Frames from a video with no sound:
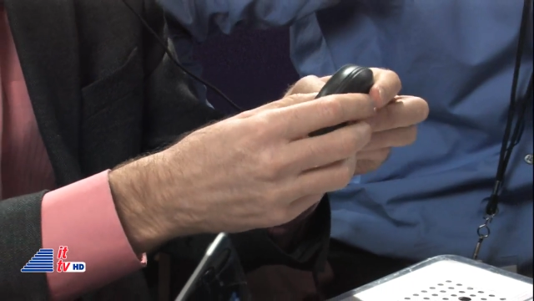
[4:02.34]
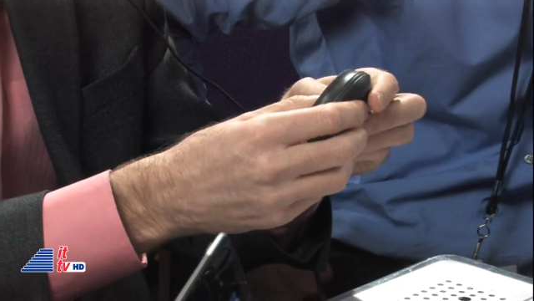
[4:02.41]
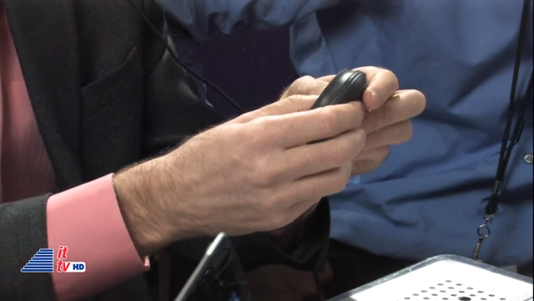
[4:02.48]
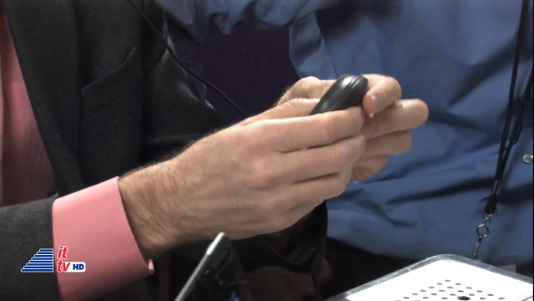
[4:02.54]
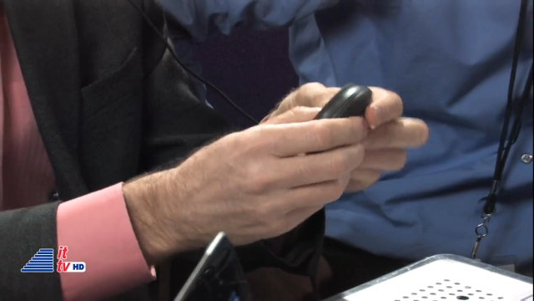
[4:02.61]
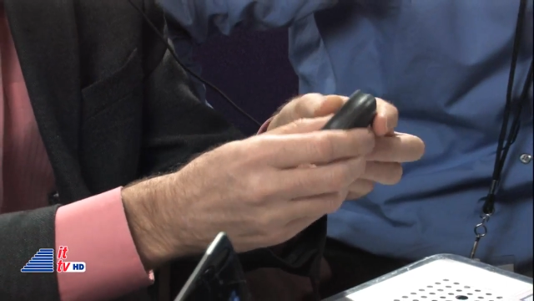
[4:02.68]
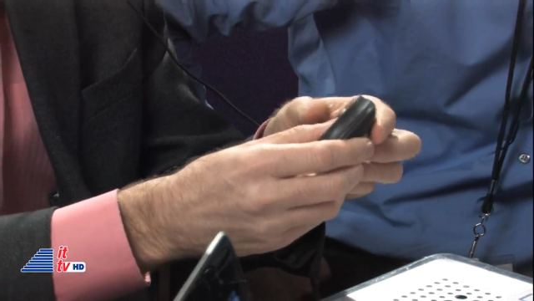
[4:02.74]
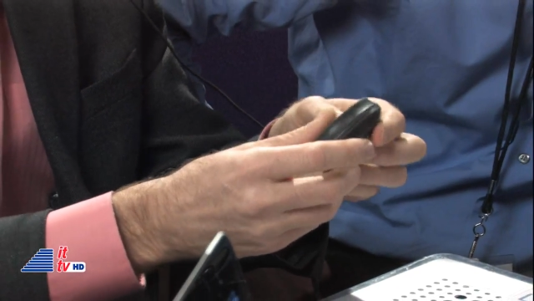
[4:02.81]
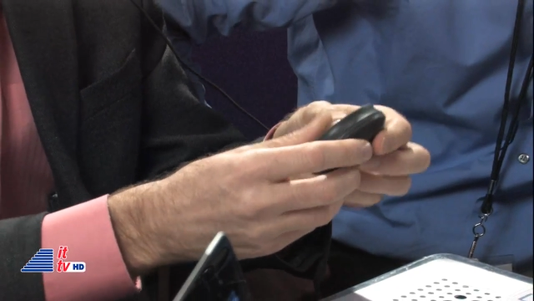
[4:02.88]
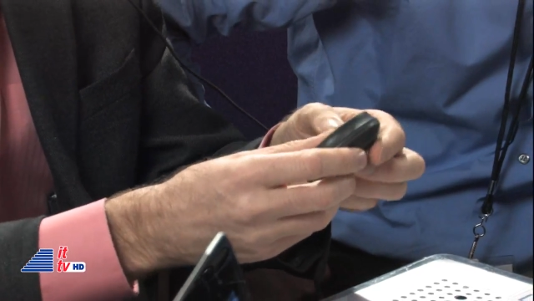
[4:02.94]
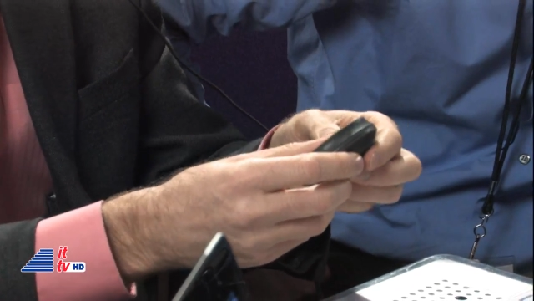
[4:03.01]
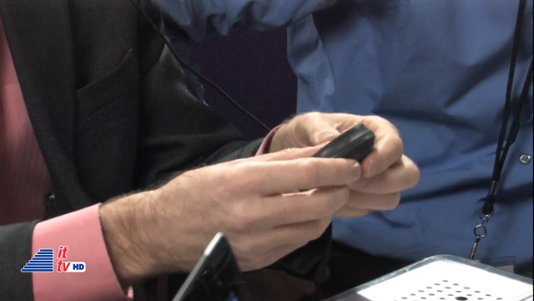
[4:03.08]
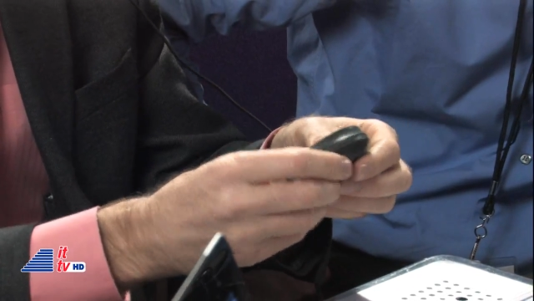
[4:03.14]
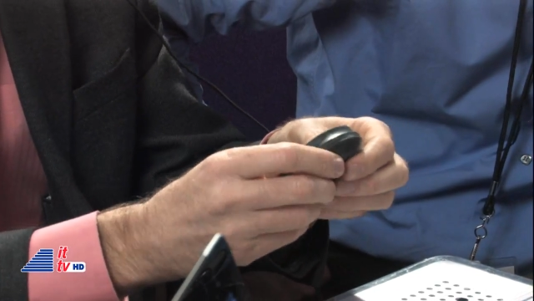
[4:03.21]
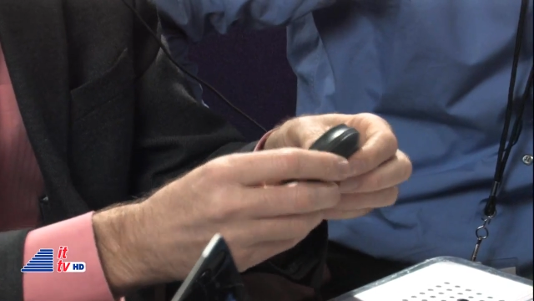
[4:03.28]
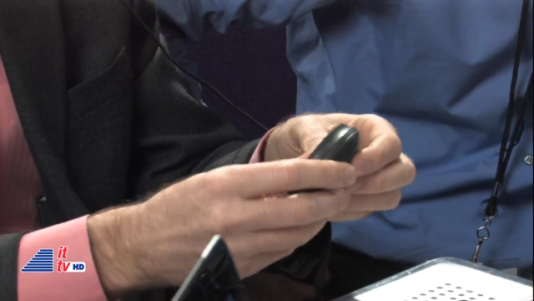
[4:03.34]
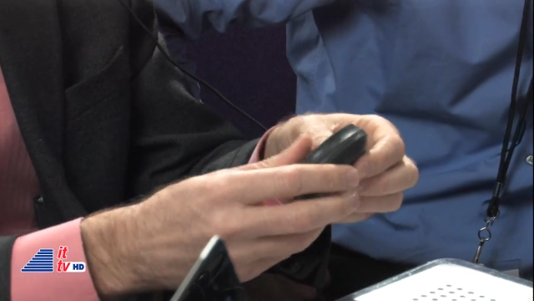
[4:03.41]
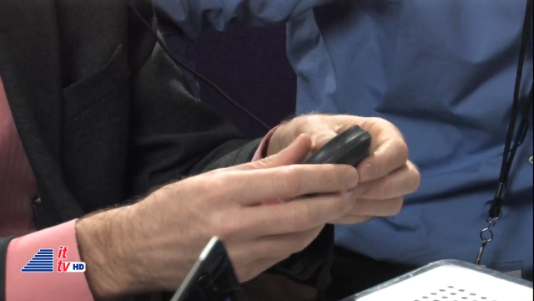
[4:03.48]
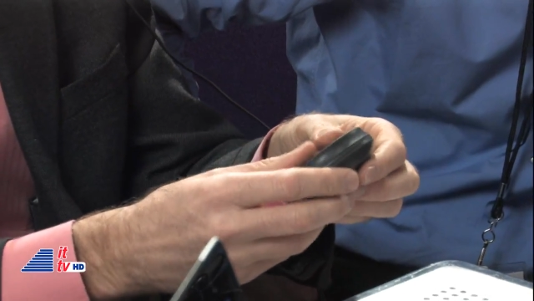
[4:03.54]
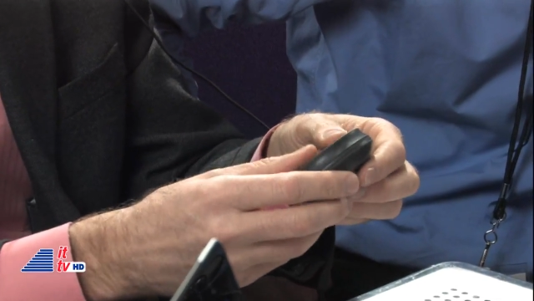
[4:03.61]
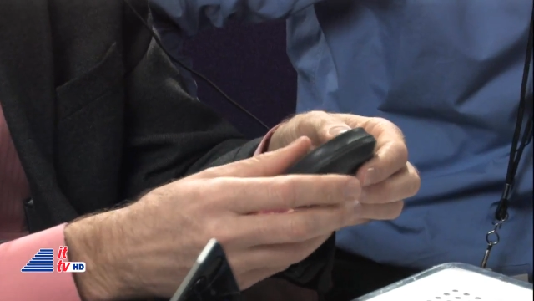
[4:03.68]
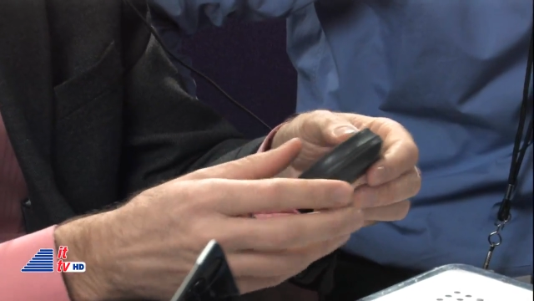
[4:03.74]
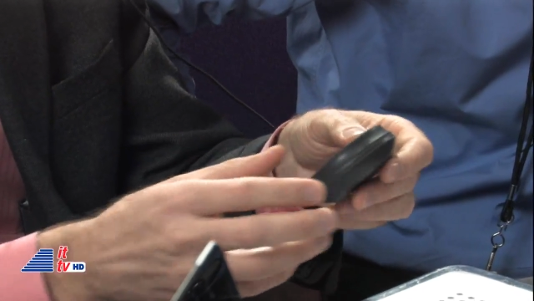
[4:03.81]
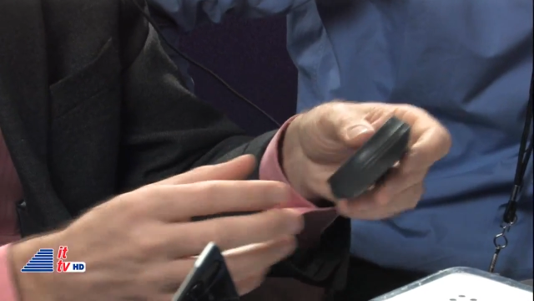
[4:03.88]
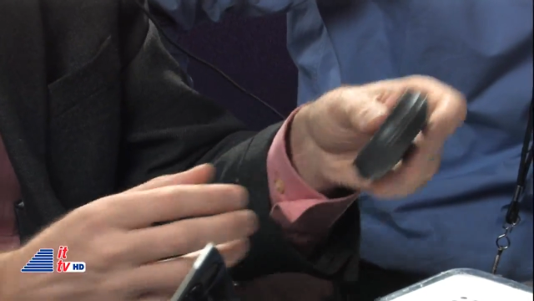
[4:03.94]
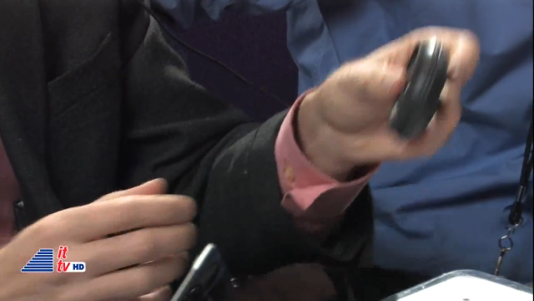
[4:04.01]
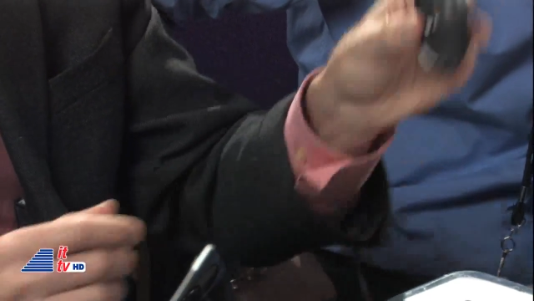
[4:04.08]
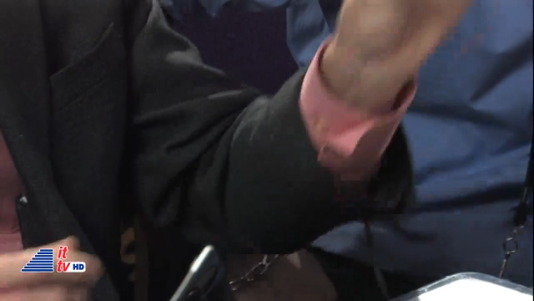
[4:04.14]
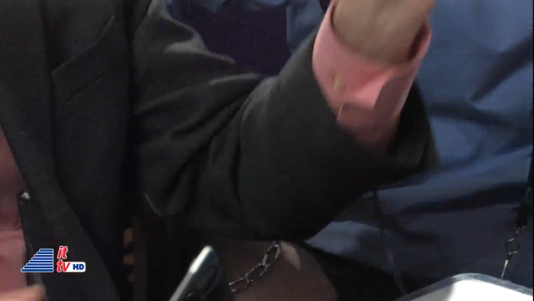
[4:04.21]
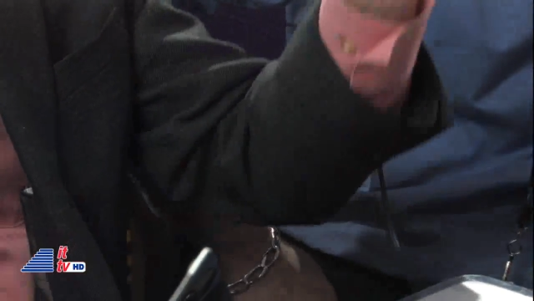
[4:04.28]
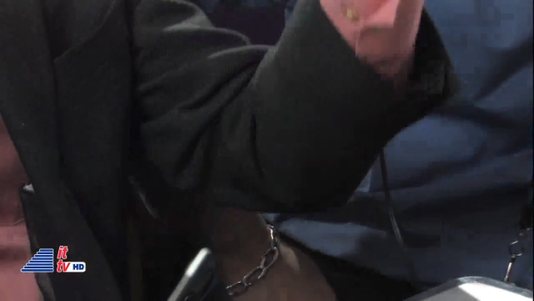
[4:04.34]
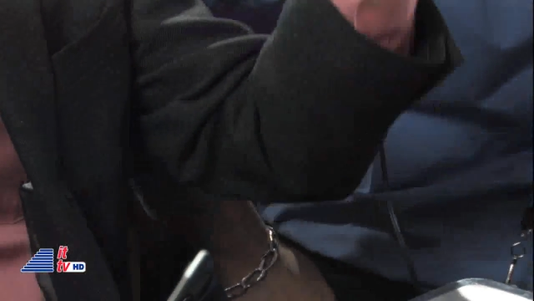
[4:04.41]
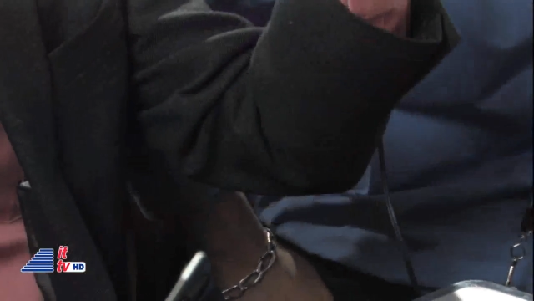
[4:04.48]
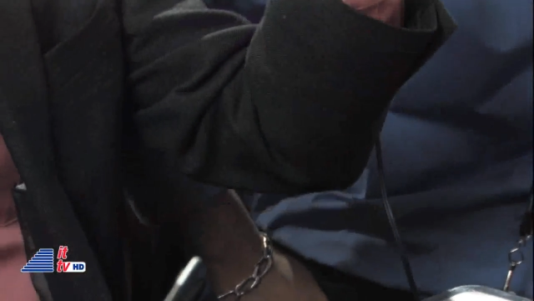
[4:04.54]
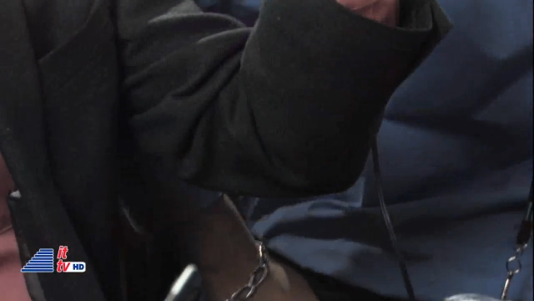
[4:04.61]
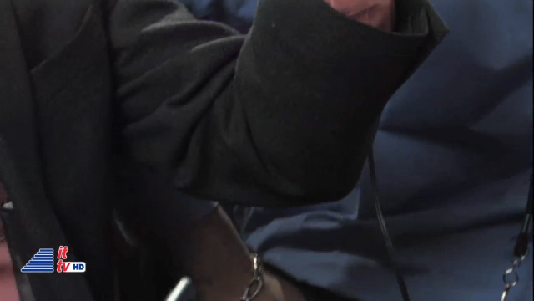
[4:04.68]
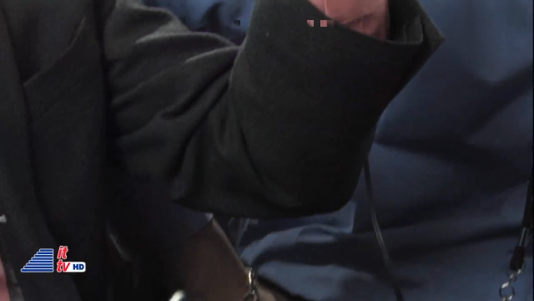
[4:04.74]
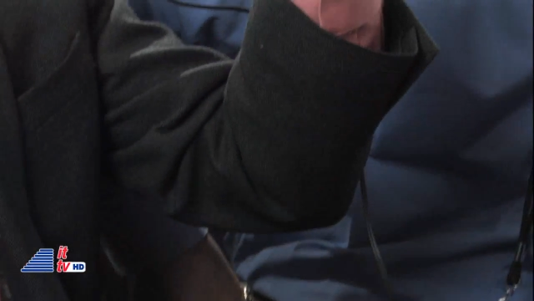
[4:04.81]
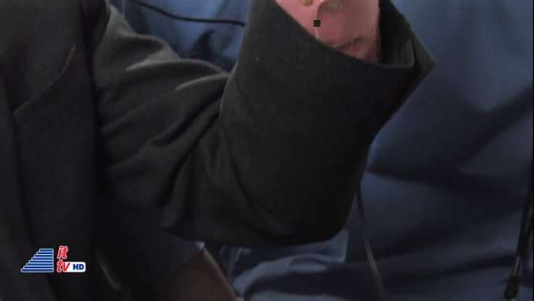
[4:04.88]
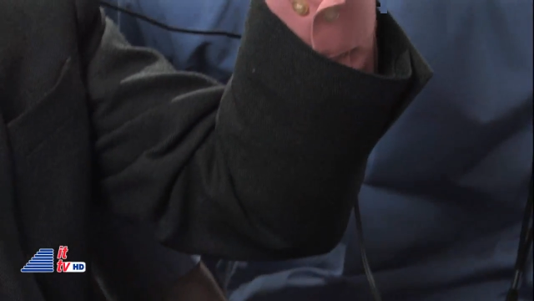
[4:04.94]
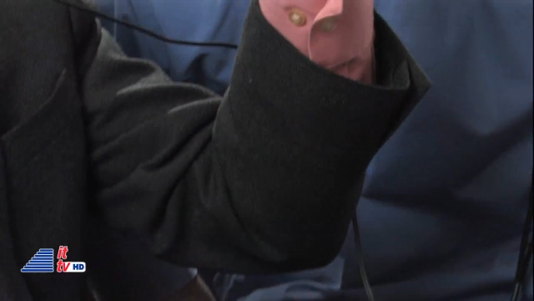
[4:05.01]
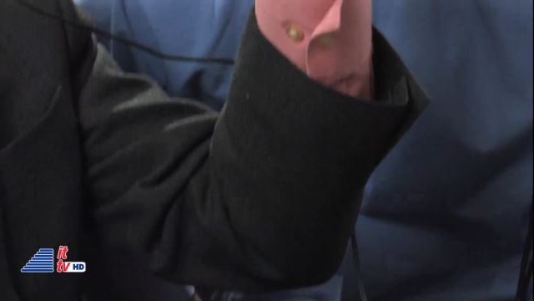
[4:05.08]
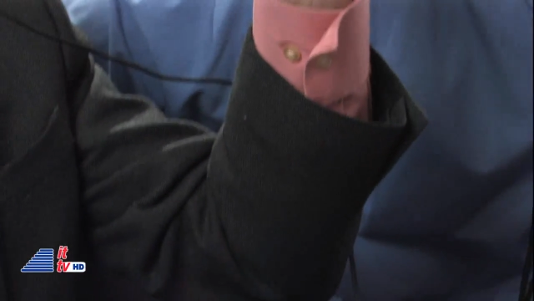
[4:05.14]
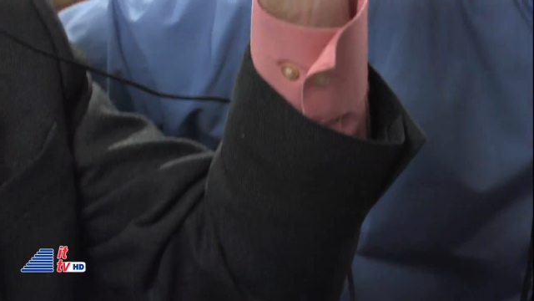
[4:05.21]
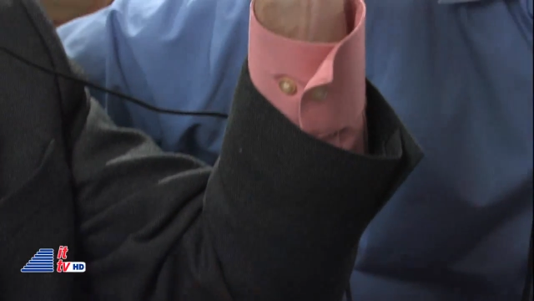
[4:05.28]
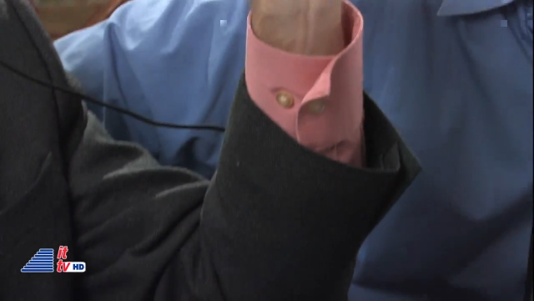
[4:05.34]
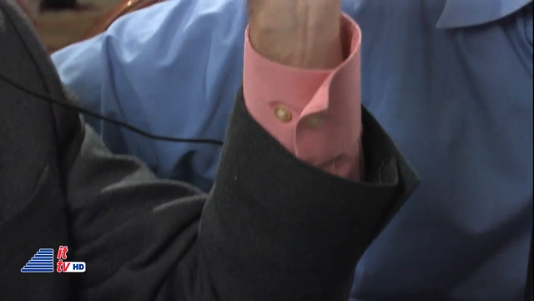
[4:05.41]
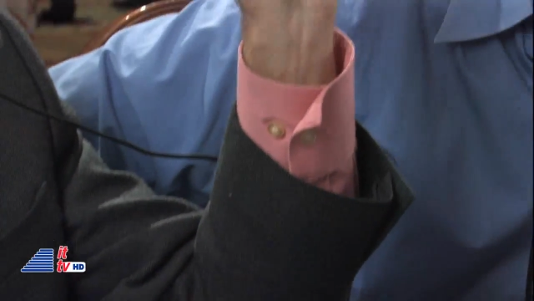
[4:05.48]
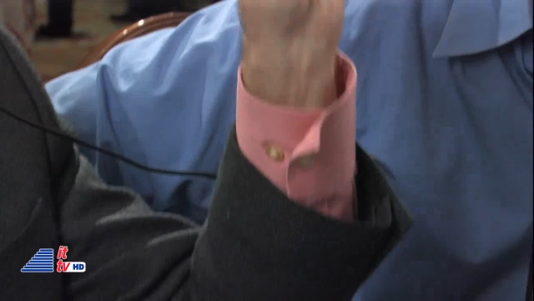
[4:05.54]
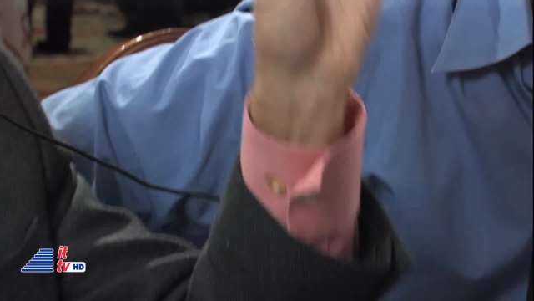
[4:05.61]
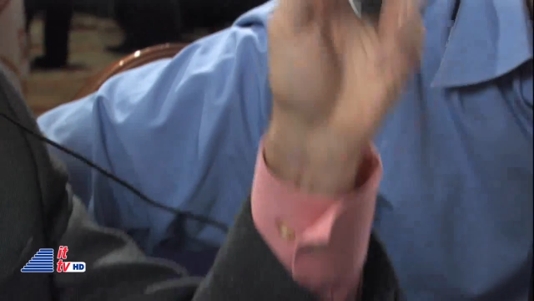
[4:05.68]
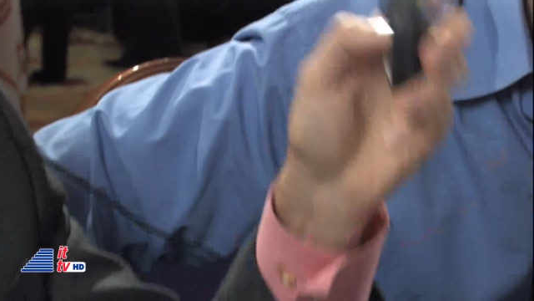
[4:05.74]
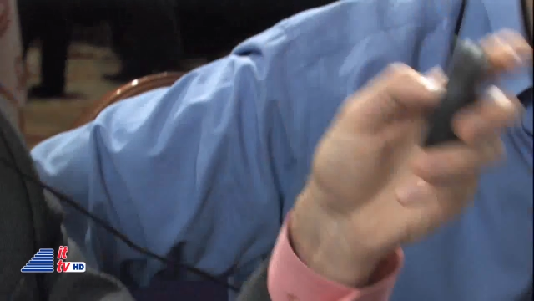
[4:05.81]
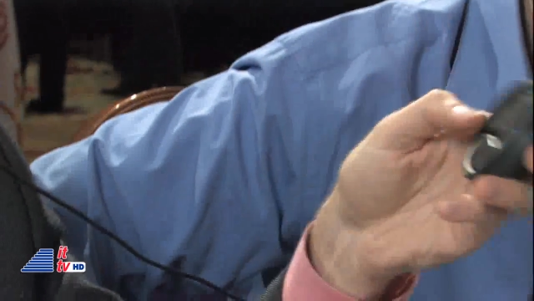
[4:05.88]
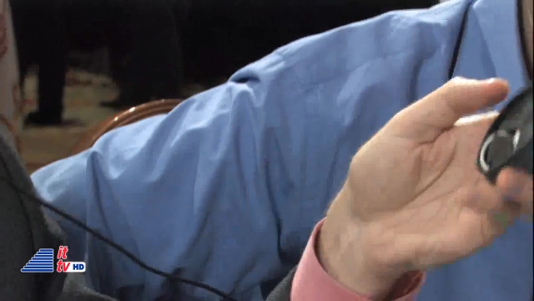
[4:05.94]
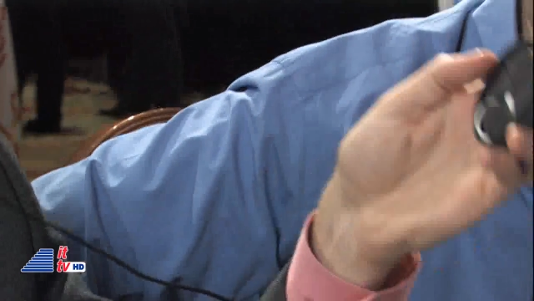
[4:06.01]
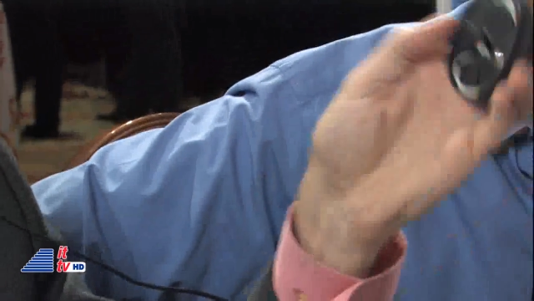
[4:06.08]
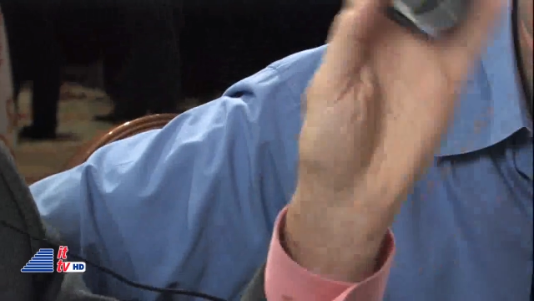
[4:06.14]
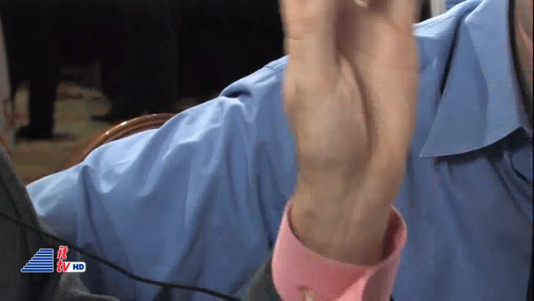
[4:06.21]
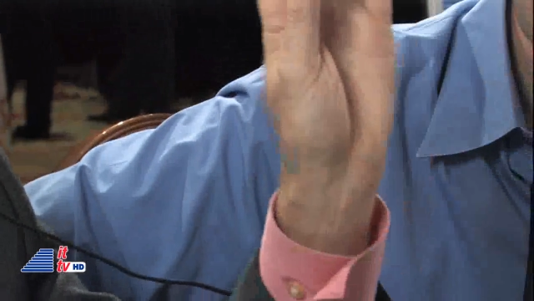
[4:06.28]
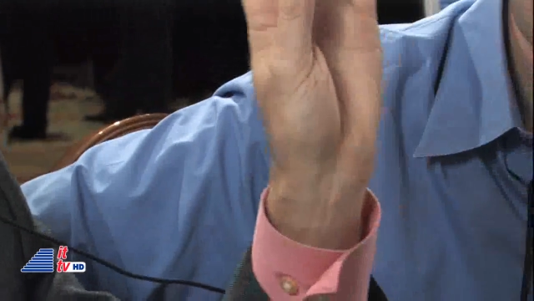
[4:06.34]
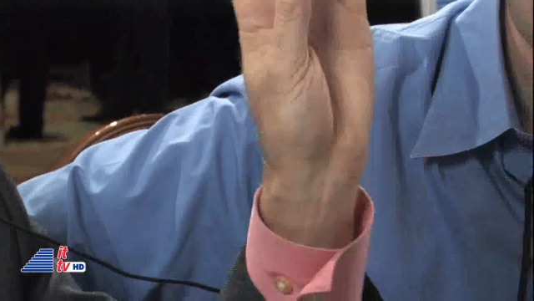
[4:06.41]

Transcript: [unreadable: no face in view]